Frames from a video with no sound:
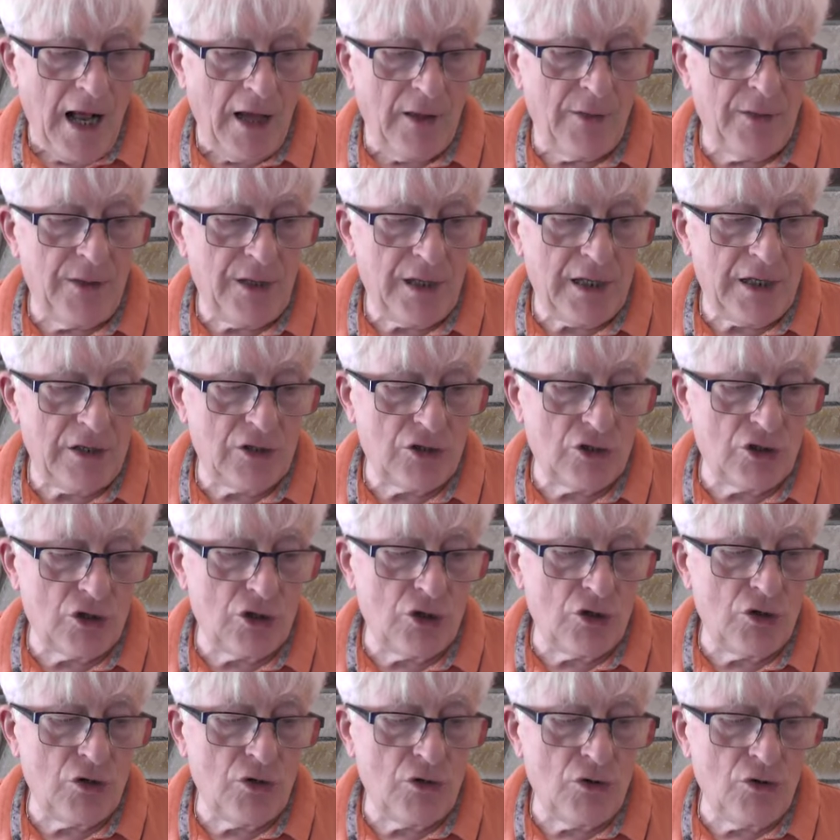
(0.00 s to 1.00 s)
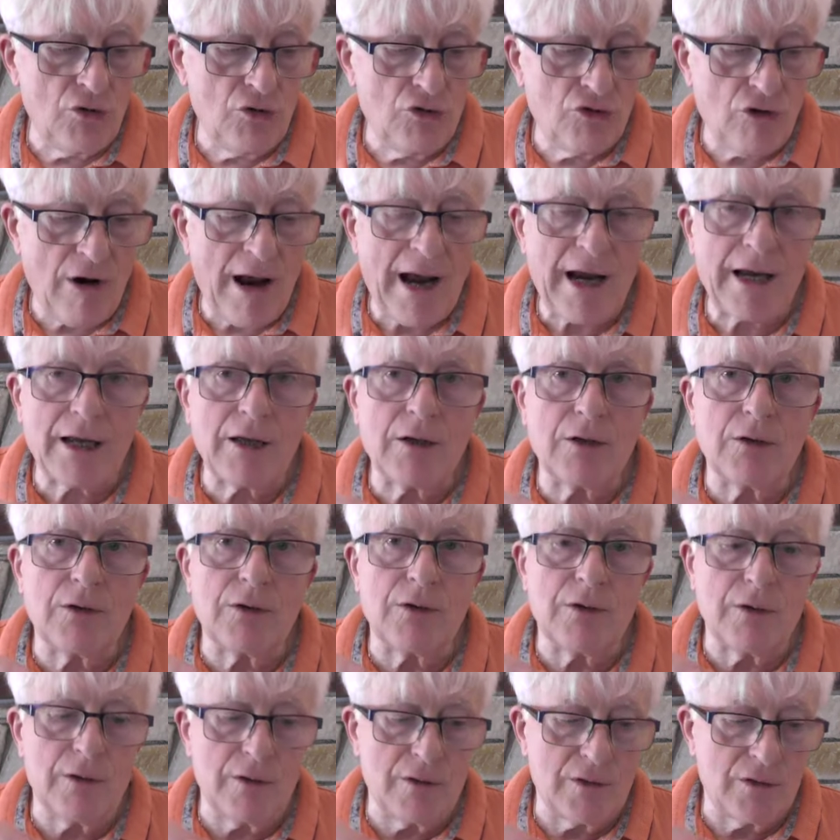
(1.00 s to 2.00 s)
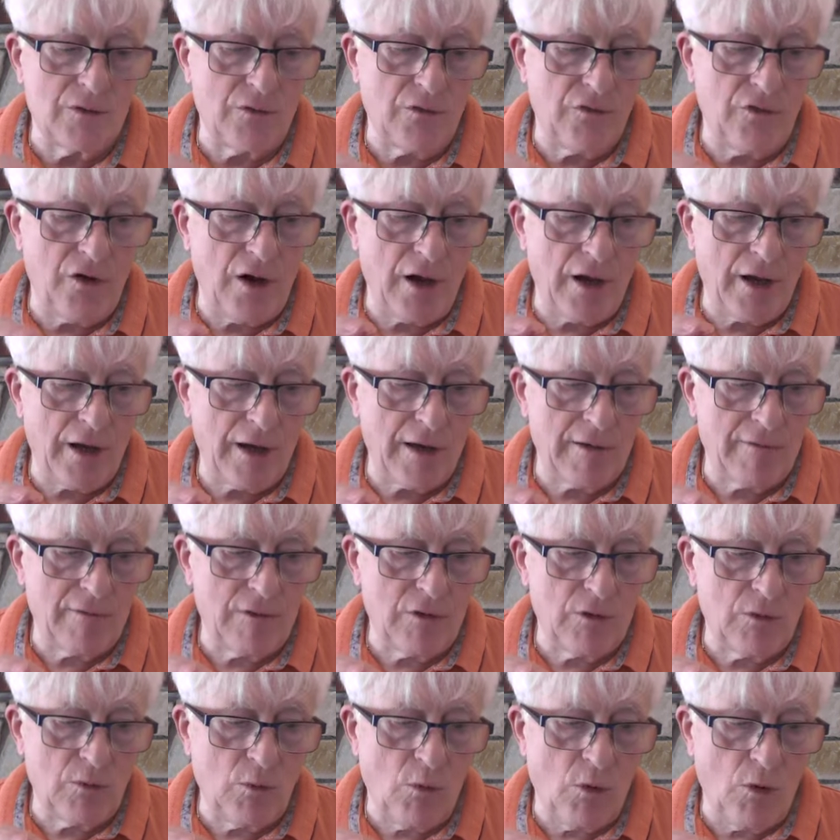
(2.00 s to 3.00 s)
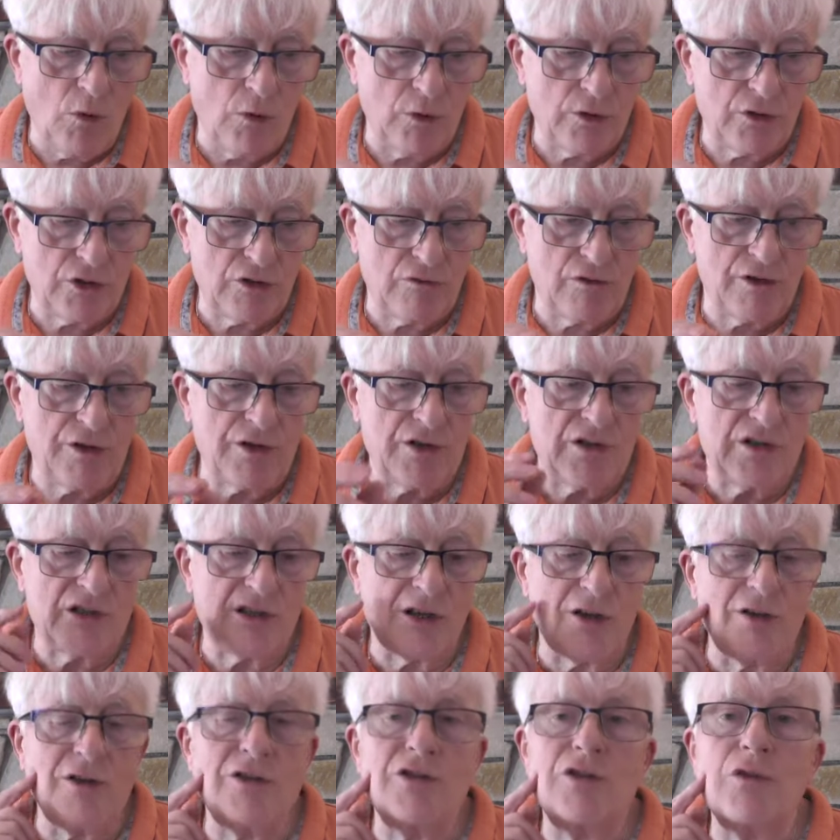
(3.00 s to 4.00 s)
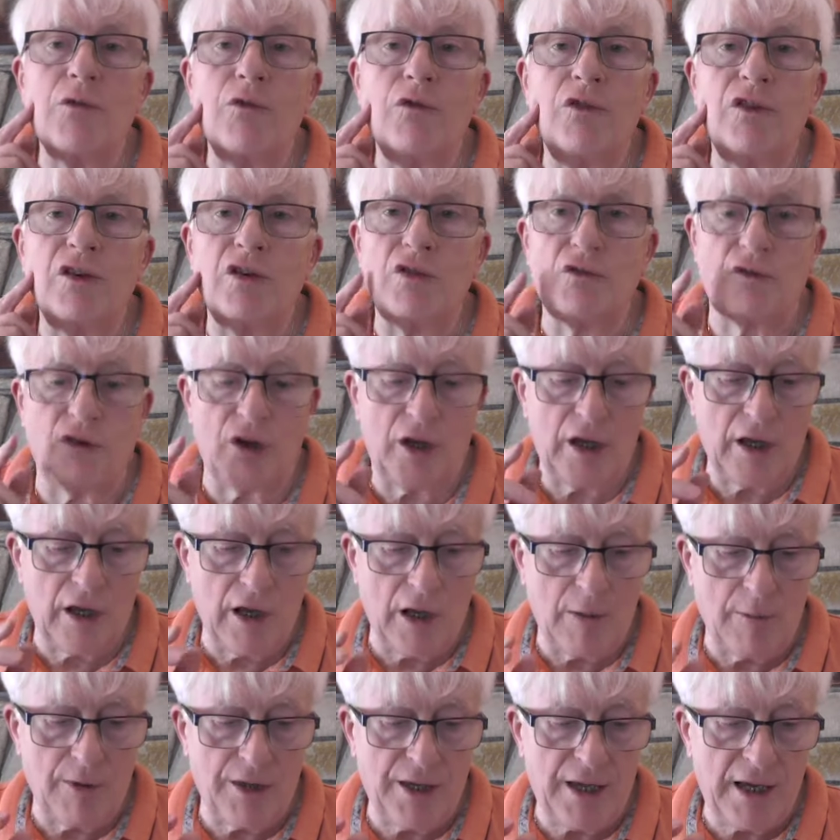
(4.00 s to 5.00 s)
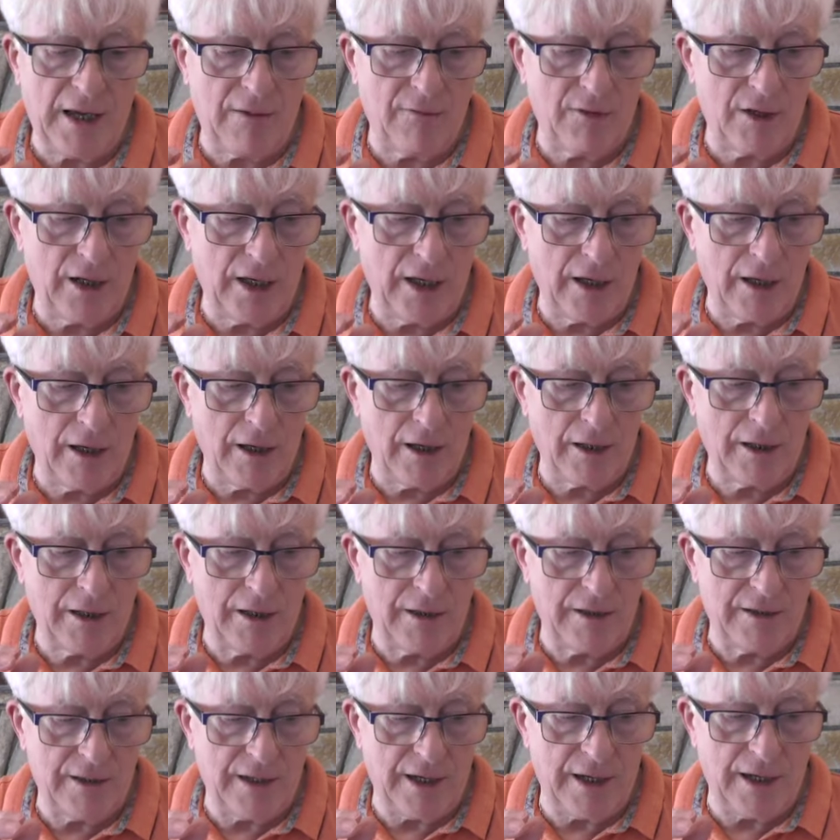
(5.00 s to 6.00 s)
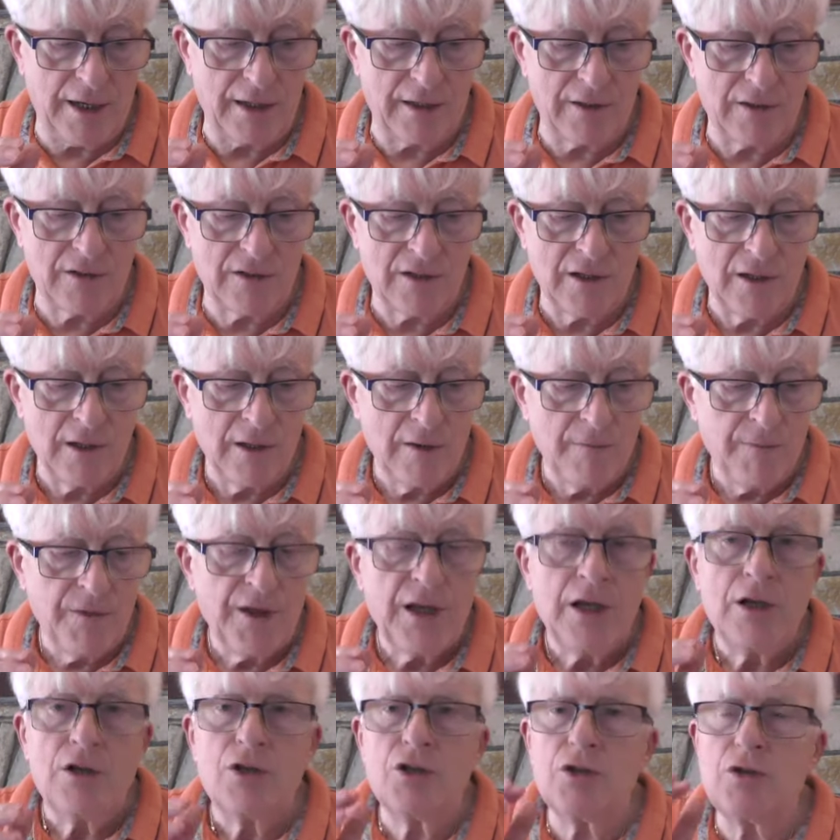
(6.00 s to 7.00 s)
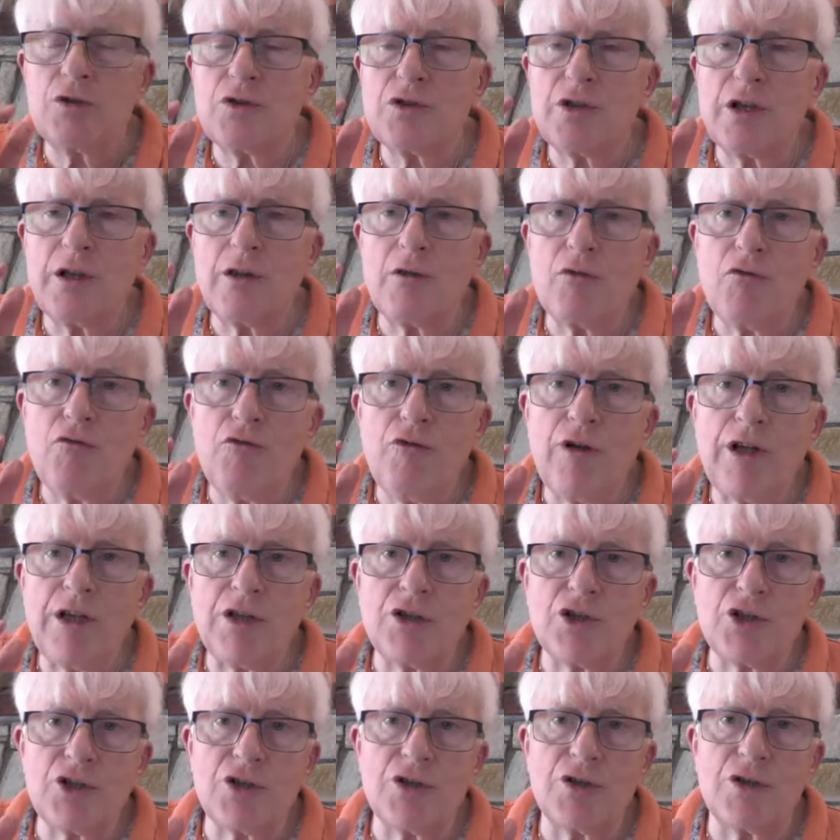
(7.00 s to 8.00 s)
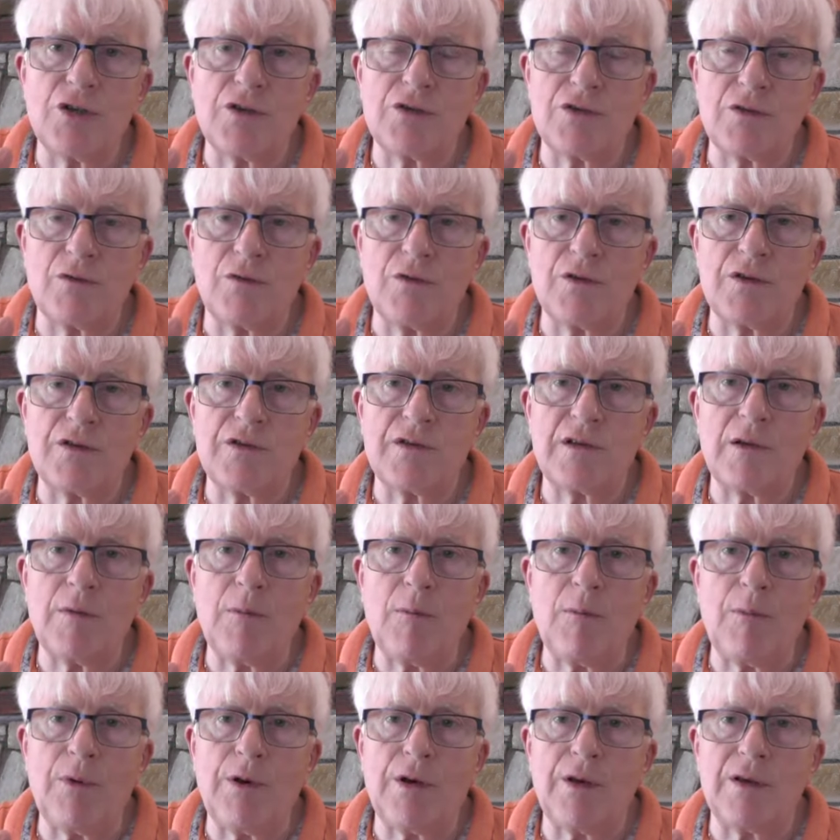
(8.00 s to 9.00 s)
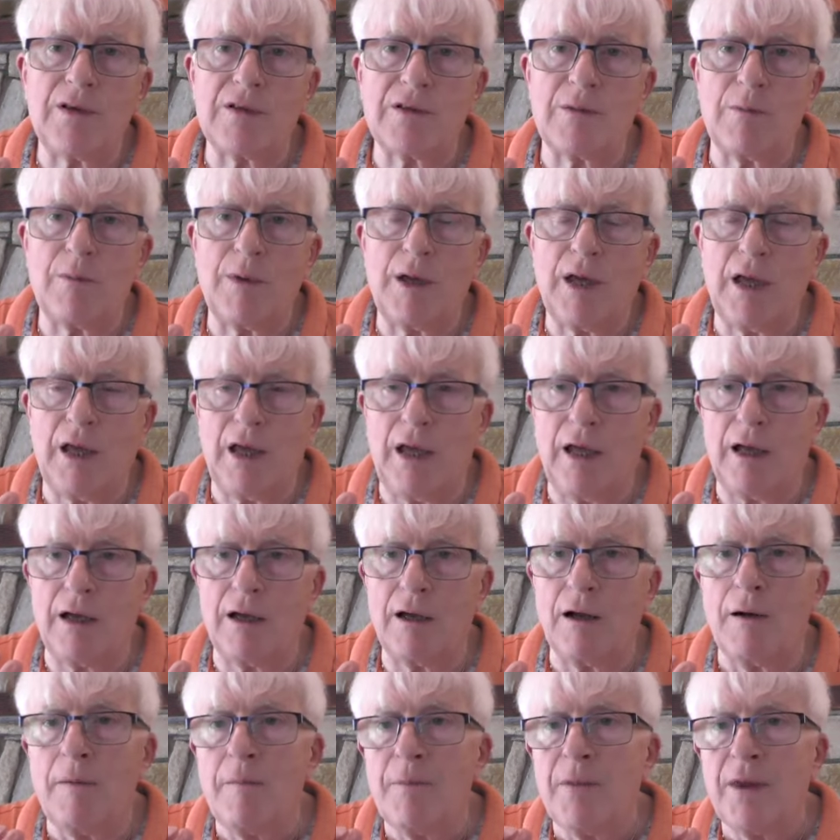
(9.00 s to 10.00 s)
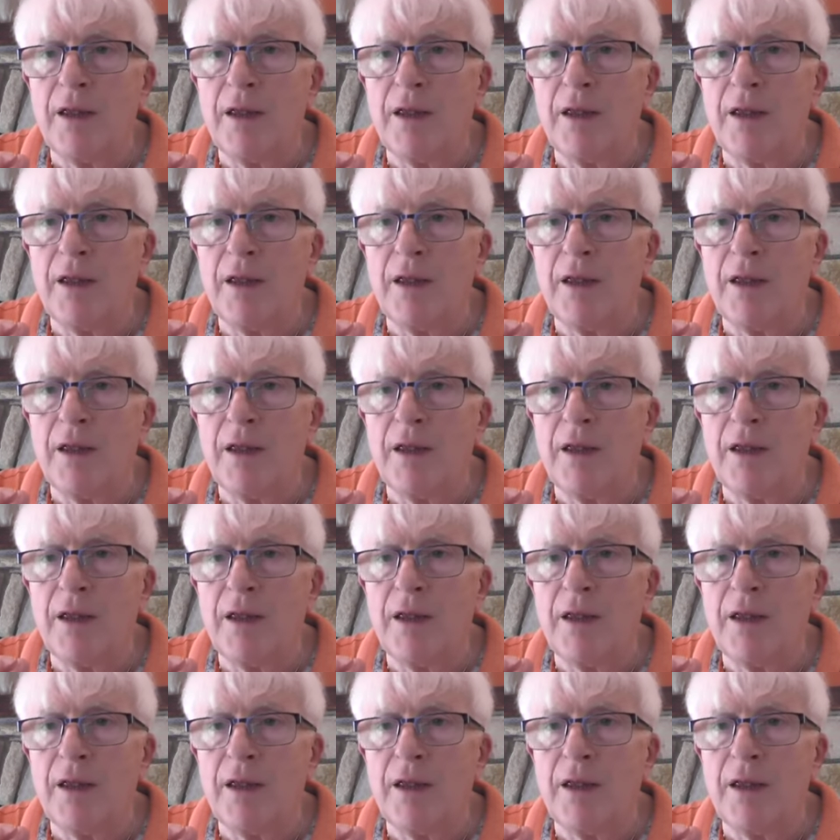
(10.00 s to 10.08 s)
And these two dragons, fire and water, are the sons of Vishvakarma, the heavenly architect. Do you see the richness of the symbolism here?